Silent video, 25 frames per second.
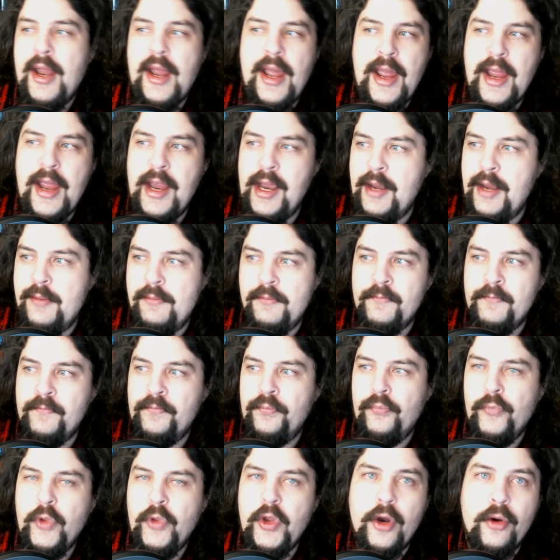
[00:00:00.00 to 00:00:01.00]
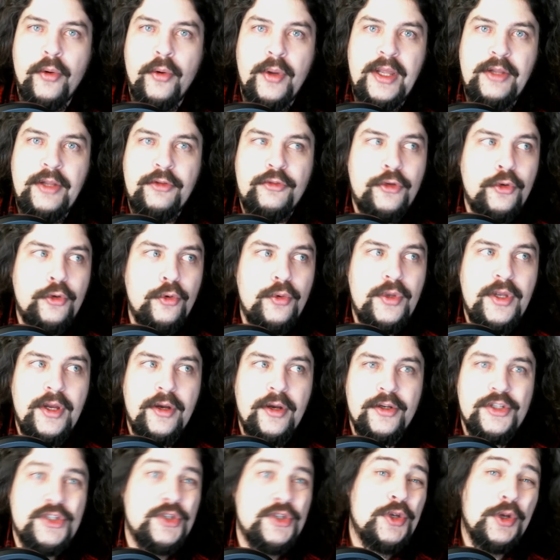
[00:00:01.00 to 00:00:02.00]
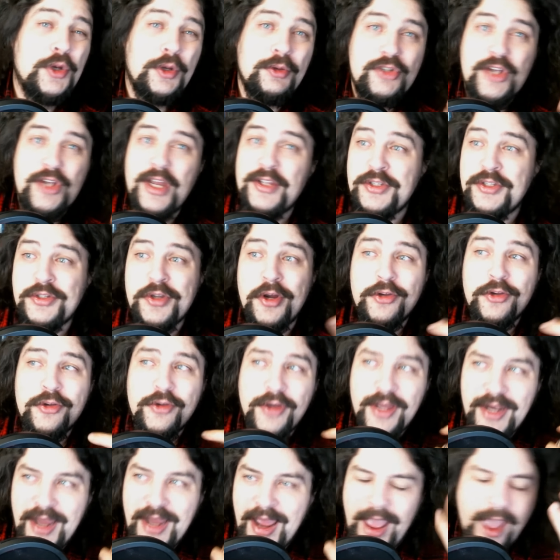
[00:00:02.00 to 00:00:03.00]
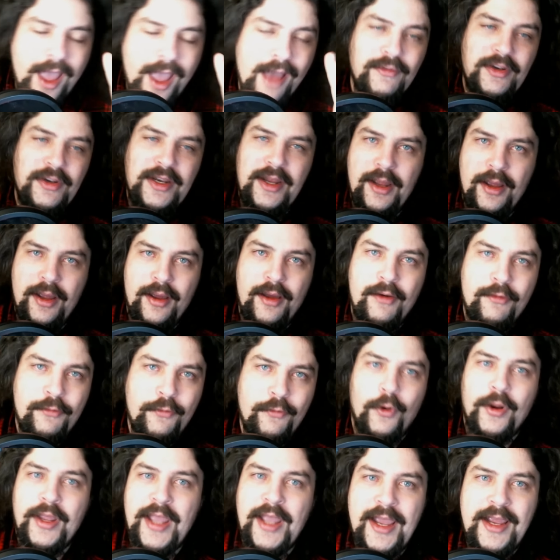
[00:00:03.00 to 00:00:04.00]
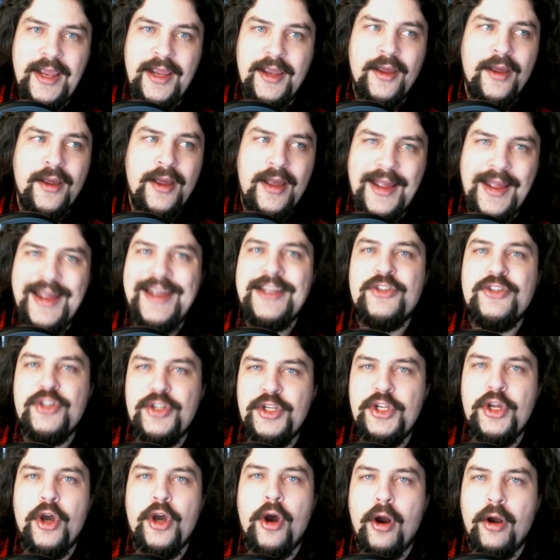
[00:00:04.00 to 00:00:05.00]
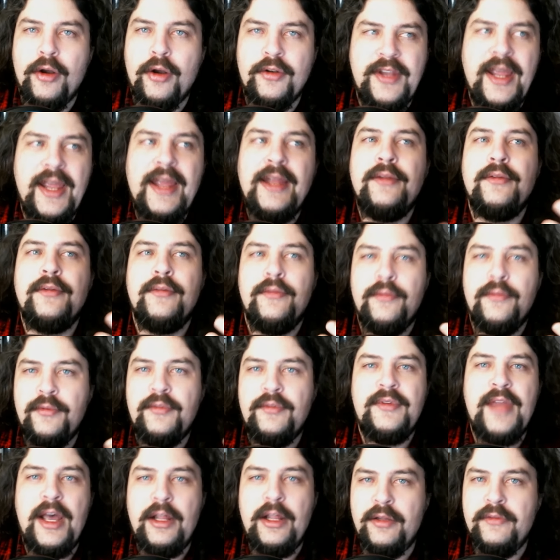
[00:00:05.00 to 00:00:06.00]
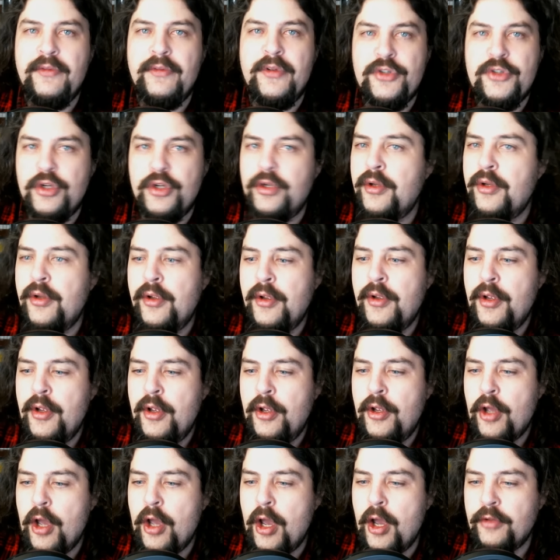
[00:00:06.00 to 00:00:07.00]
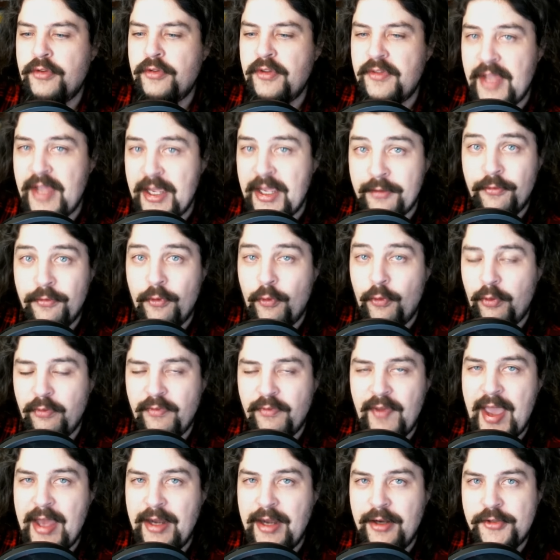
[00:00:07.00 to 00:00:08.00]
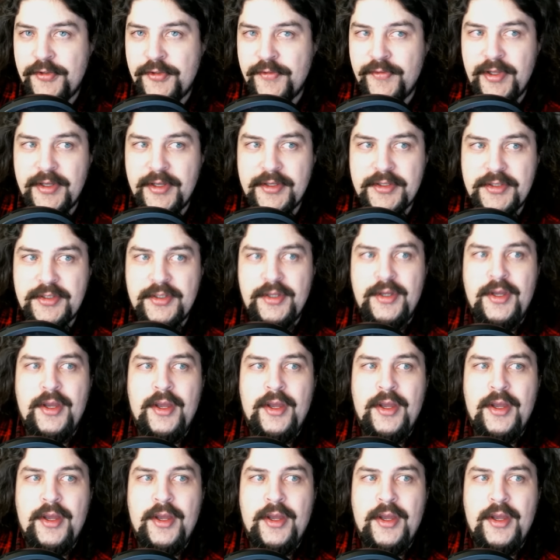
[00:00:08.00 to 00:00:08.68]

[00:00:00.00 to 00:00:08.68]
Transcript: And, you know, in 2 years, chances are you're going to have a 4K HDR 10 television to take full advantage of this.